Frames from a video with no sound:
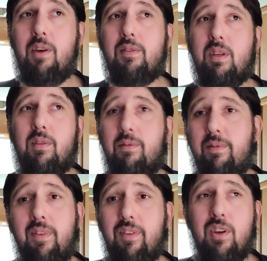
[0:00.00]
So
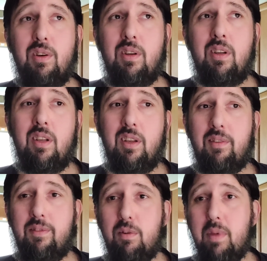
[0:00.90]
if you're
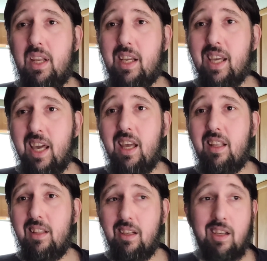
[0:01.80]
being a
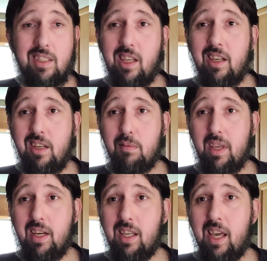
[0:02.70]
git, they're gonna tell you you're
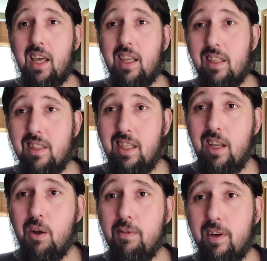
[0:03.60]
being a git and to
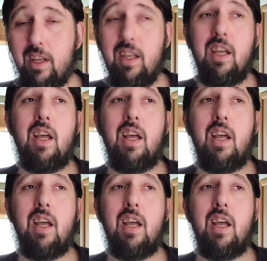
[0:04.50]
get over it.